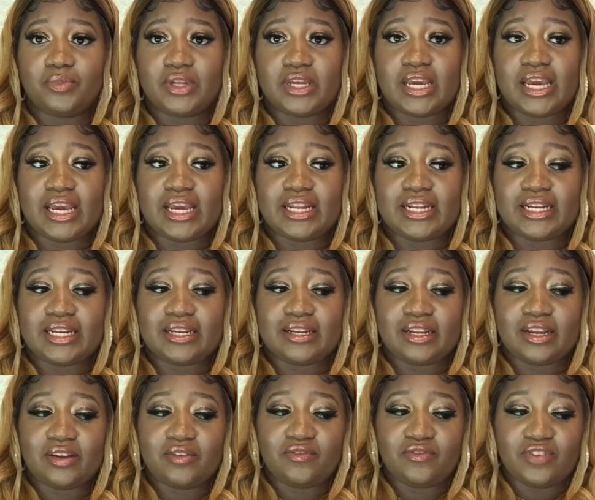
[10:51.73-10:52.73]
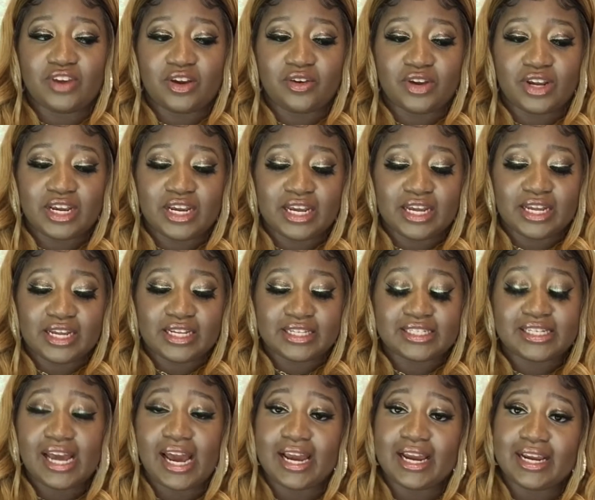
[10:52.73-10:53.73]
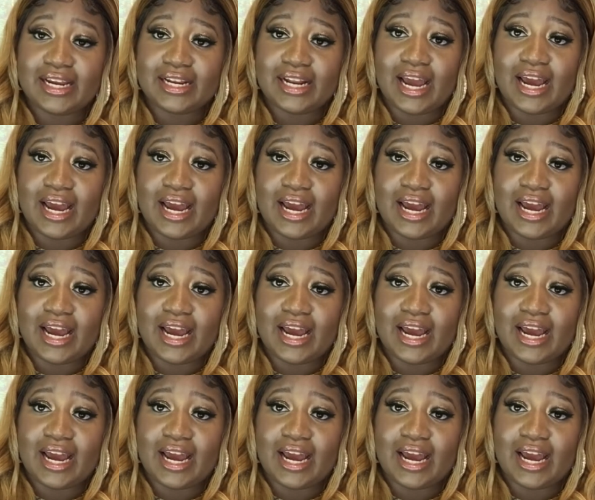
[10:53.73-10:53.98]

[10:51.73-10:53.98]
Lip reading: and very tight.